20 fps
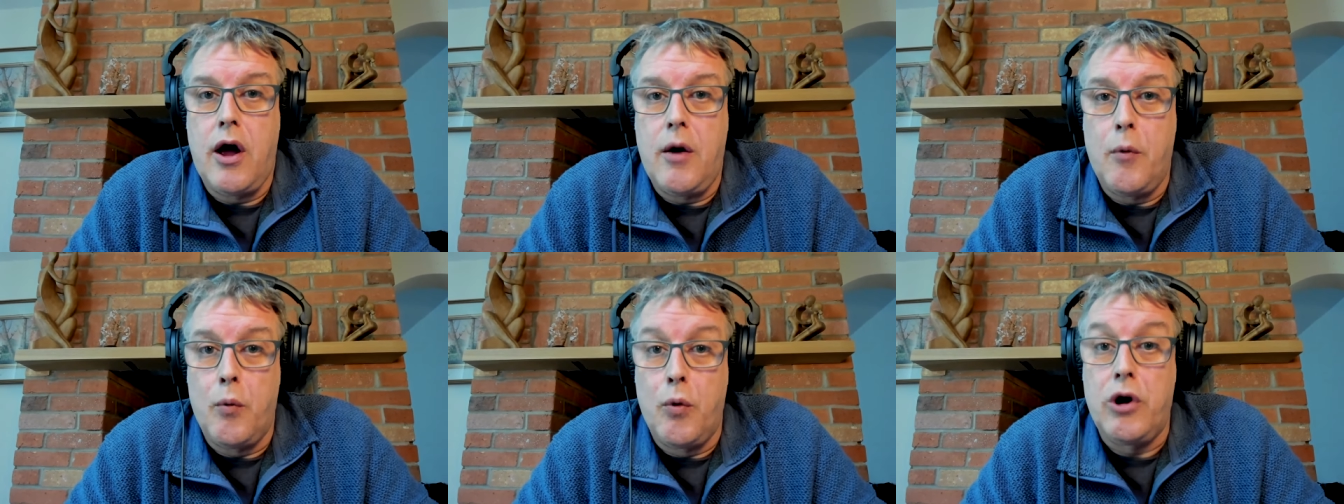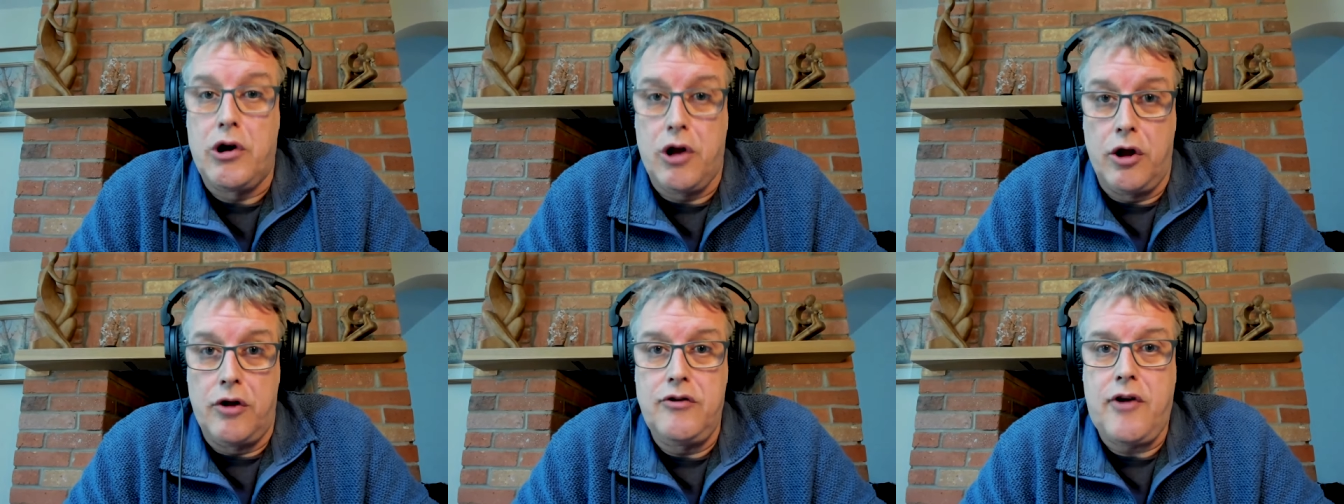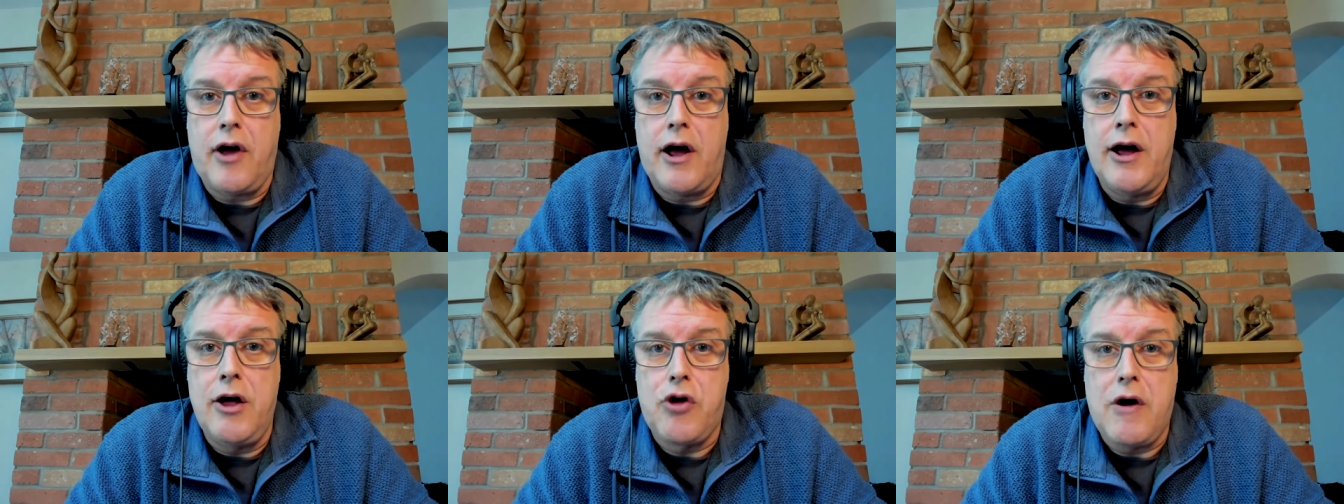Woodland
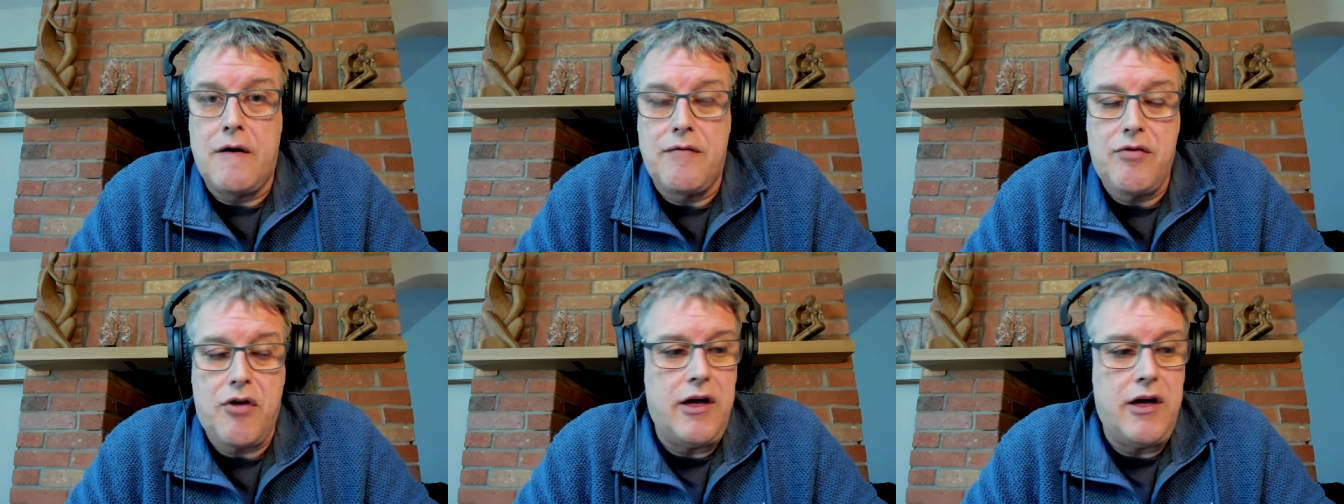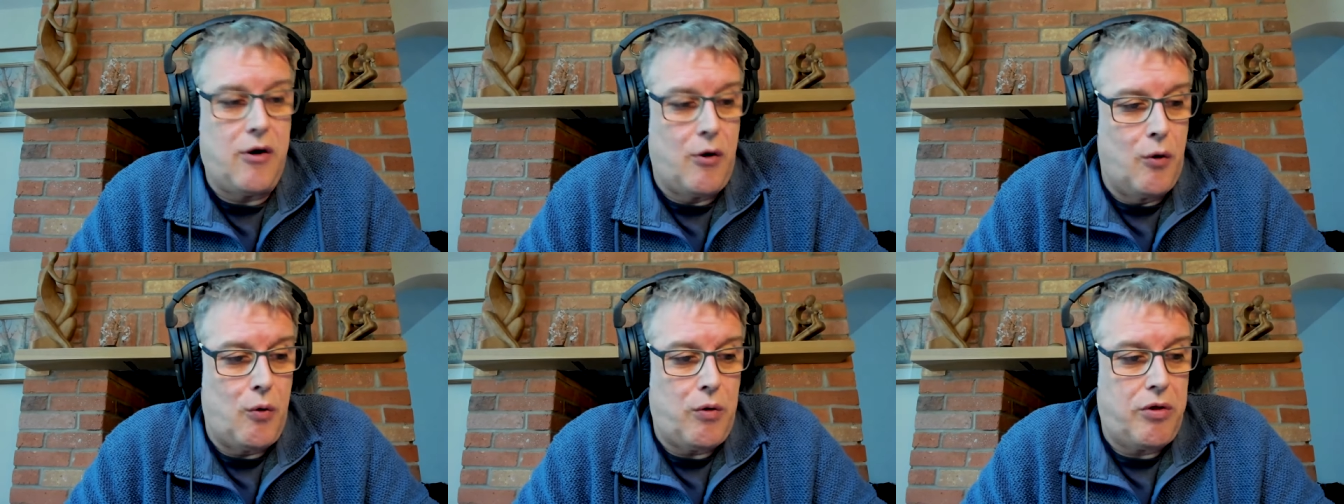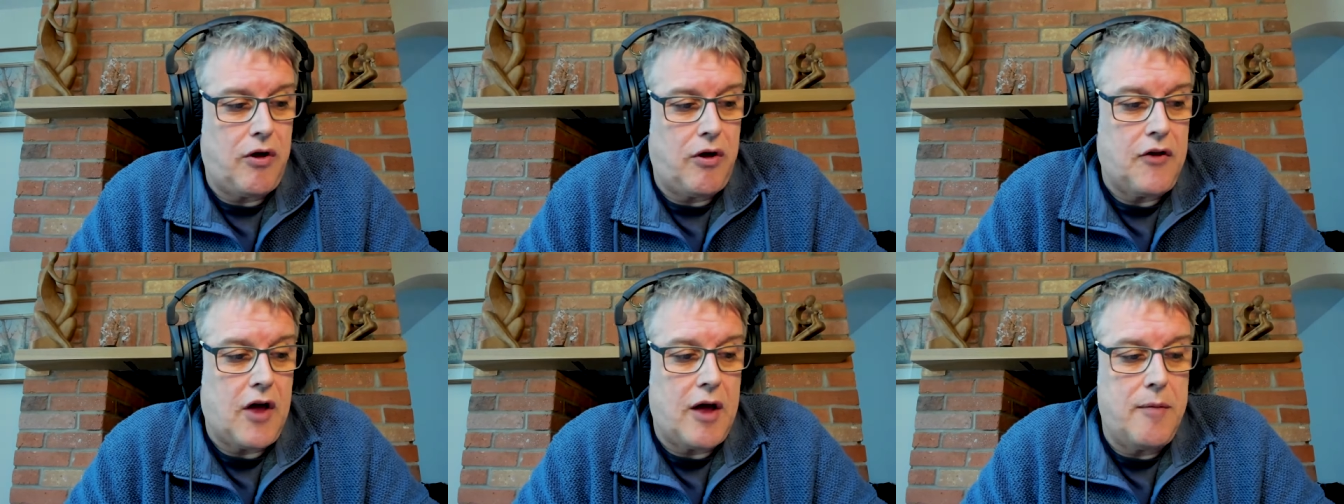HFT
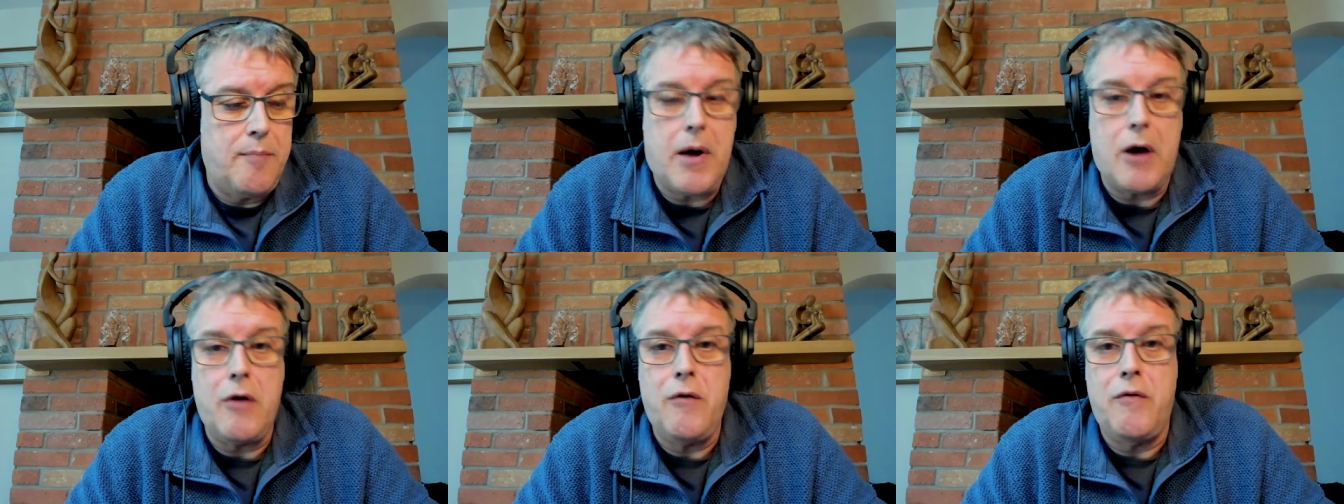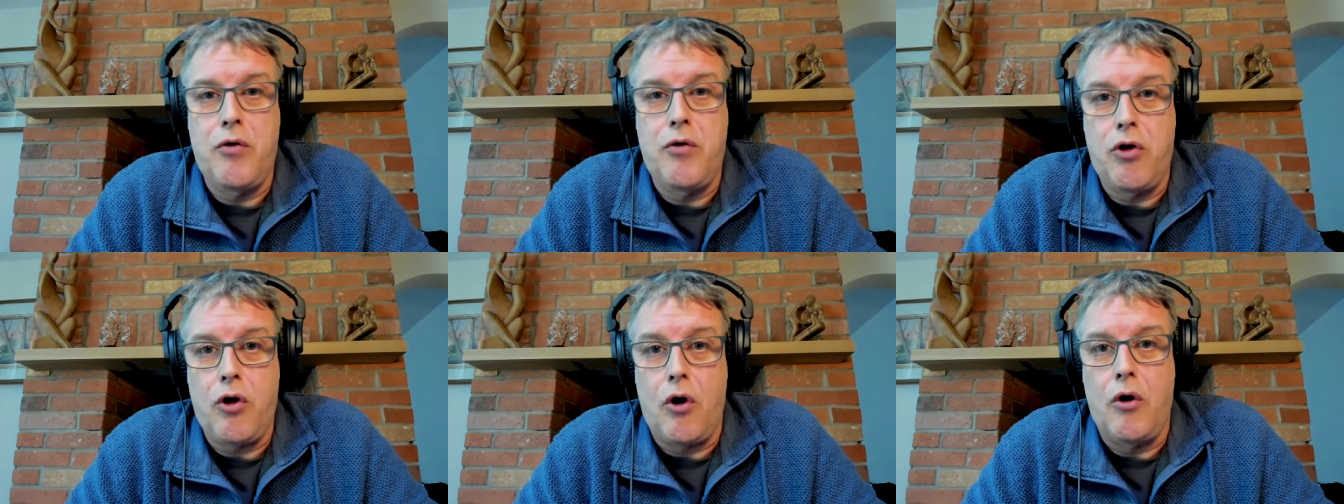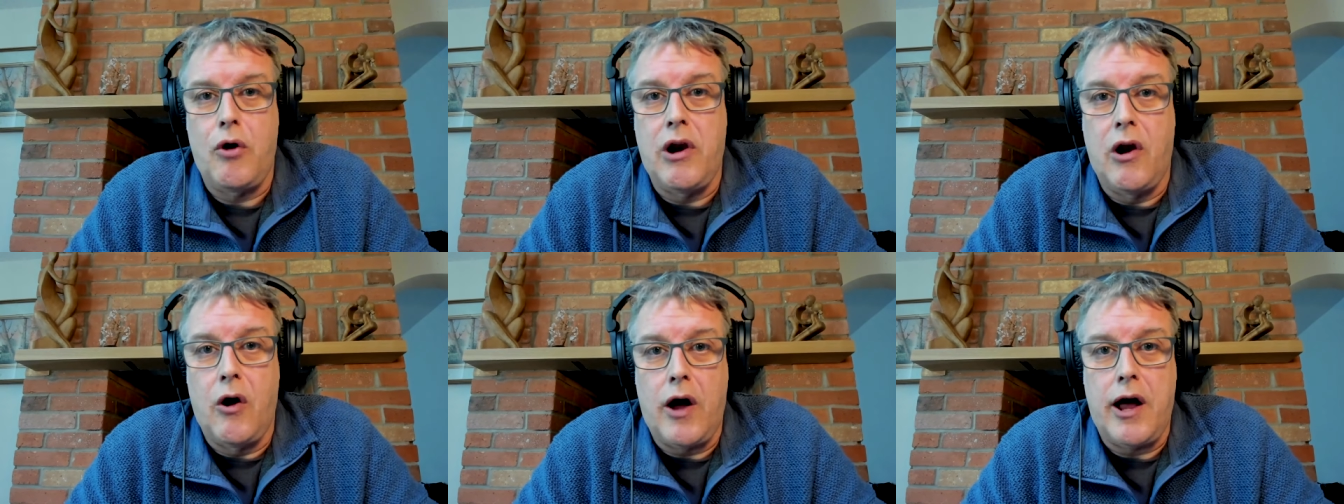course, and they both
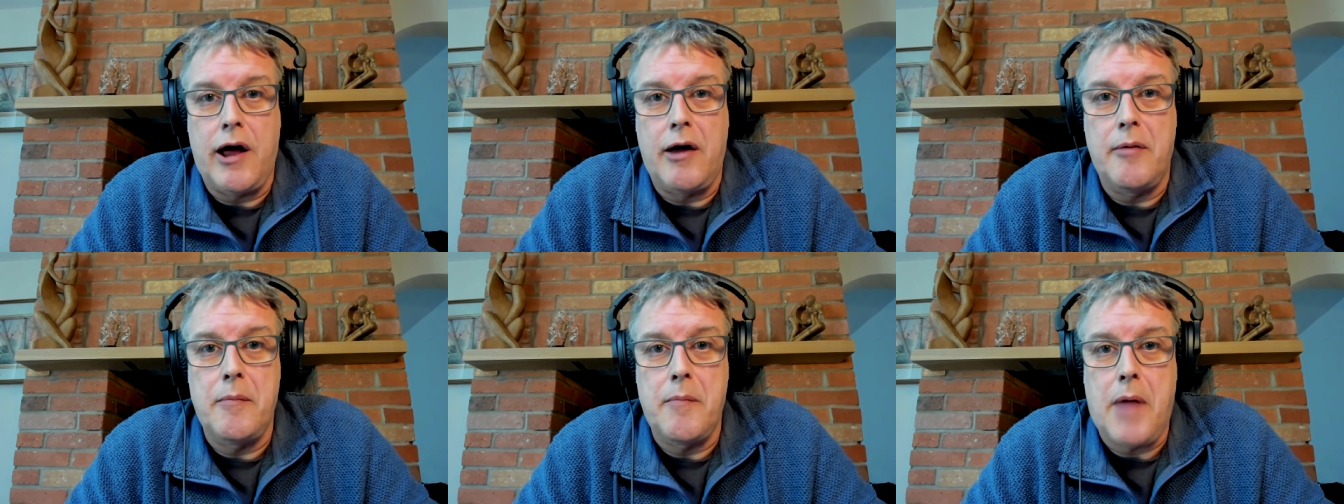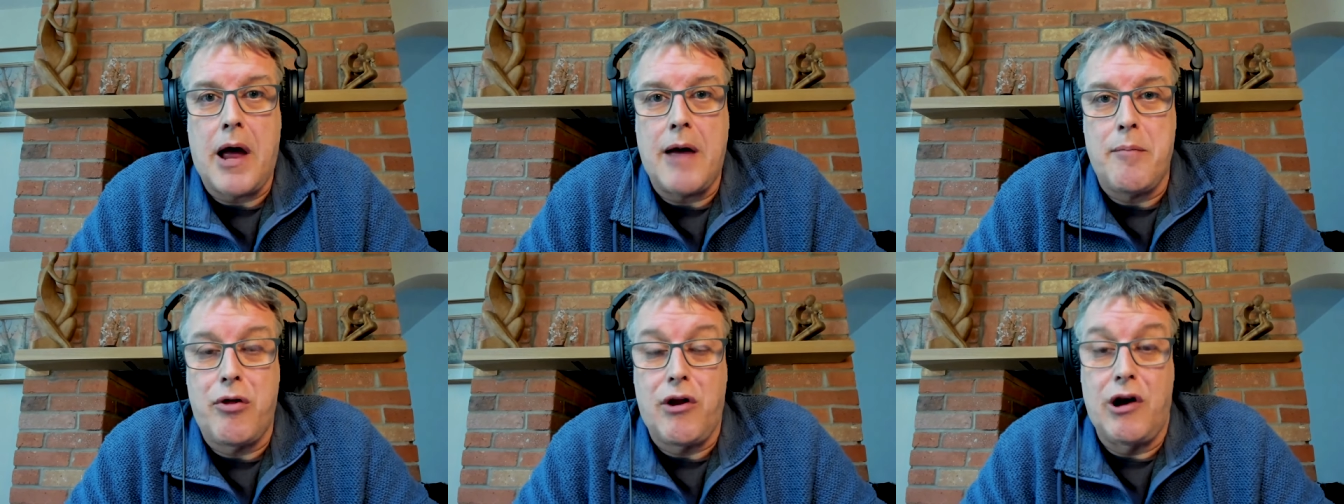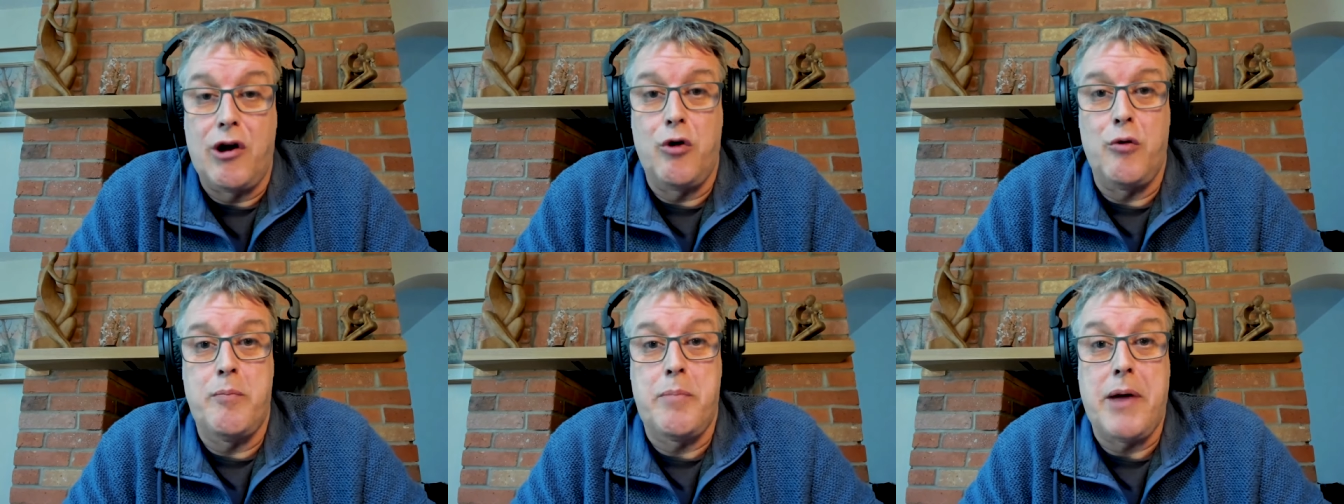shot like
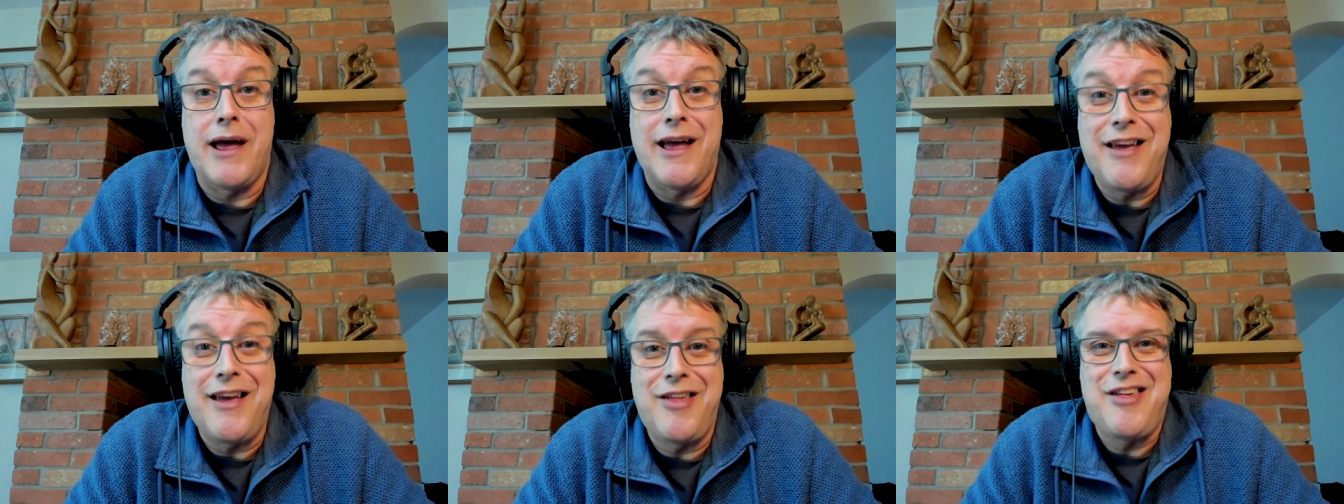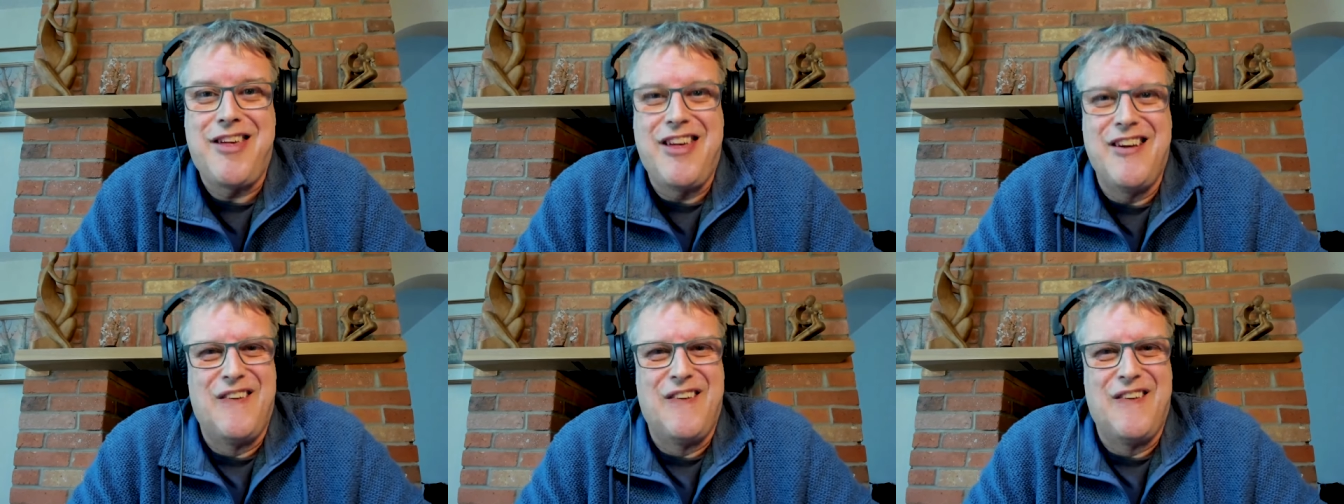absolute pigs,